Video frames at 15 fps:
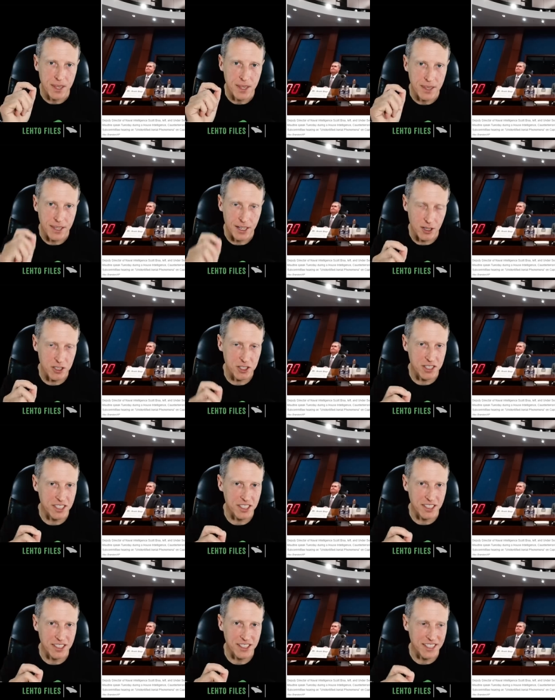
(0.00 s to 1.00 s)
there's
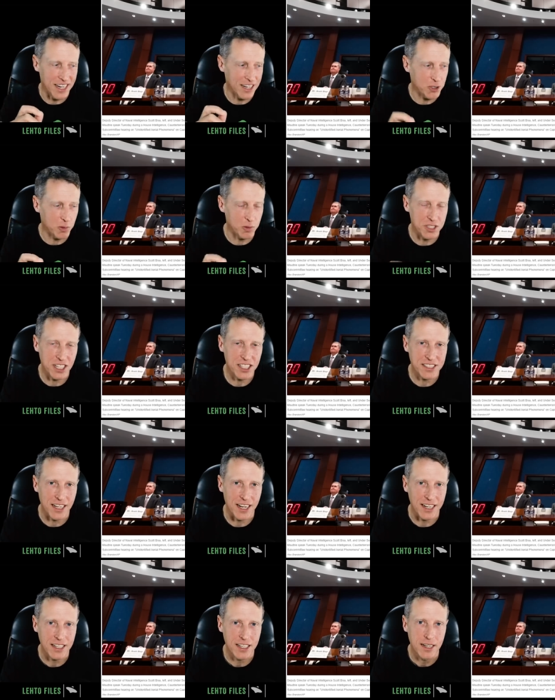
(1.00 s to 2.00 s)
the, the actual Tic
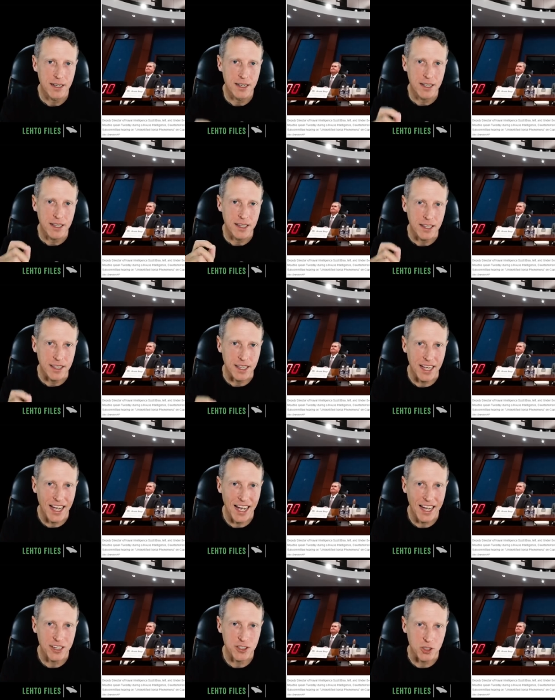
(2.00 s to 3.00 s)
Tac they
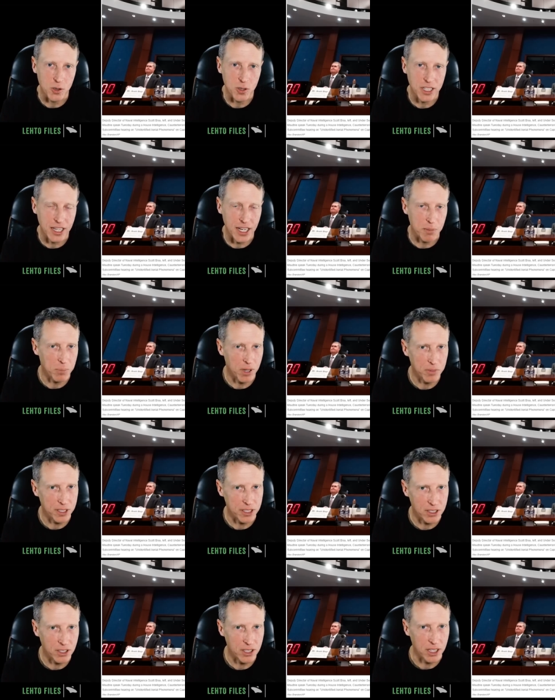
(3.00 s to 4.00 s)
had during a
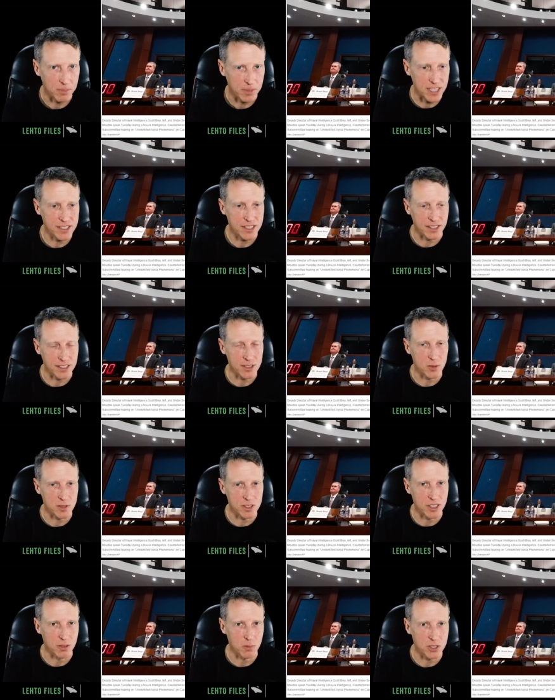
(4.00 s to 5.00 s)
public hearing. I'm guessing this was
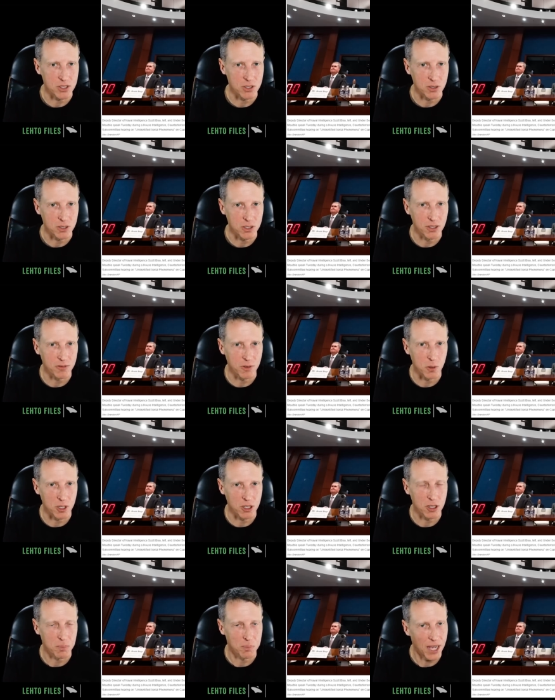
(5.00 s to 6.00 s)
the original UFO
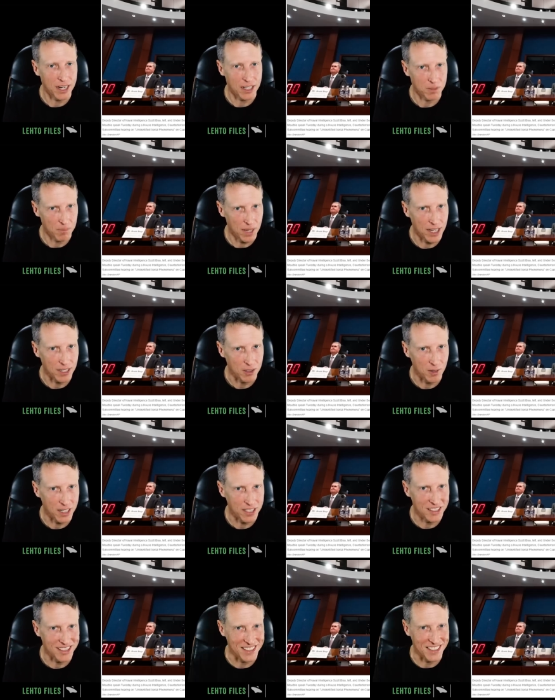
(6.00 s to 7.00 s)
hearing back in May,
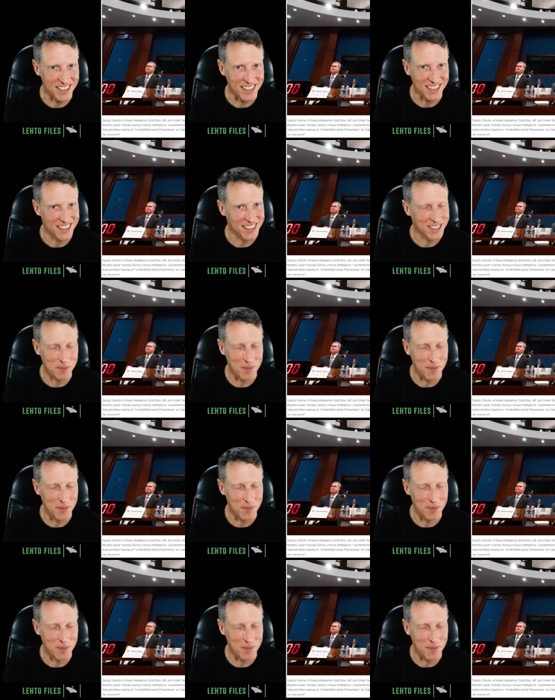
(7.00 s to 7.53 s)
right? The, the